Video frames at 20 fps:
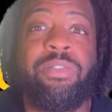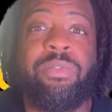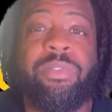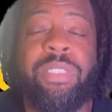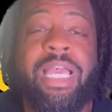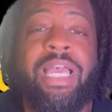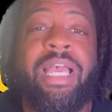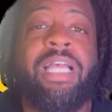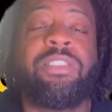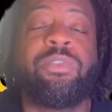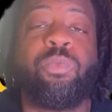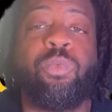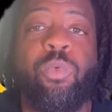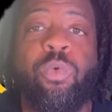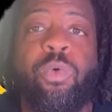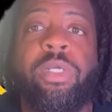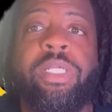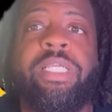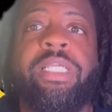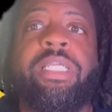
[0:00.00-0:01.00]
You guys
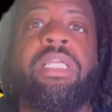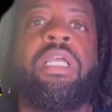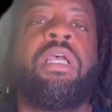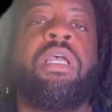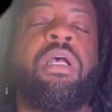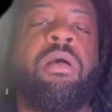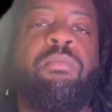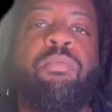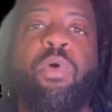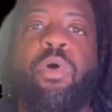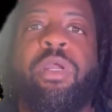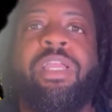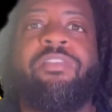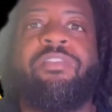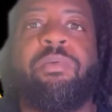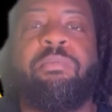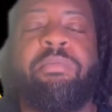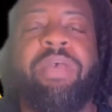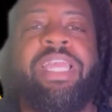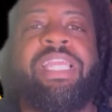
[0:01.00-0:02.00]
wanted more
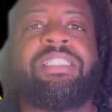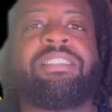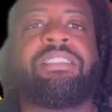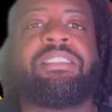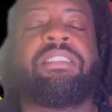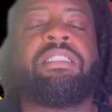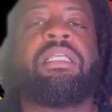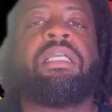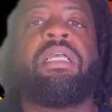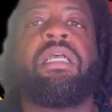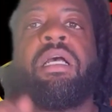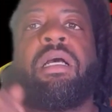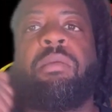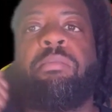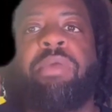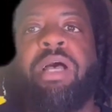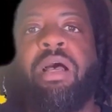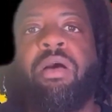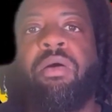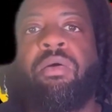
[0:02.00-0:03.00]
information
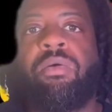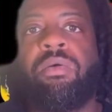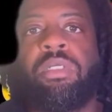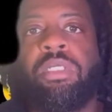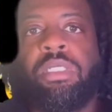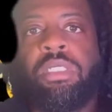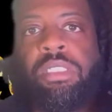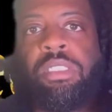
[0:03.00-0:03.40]
about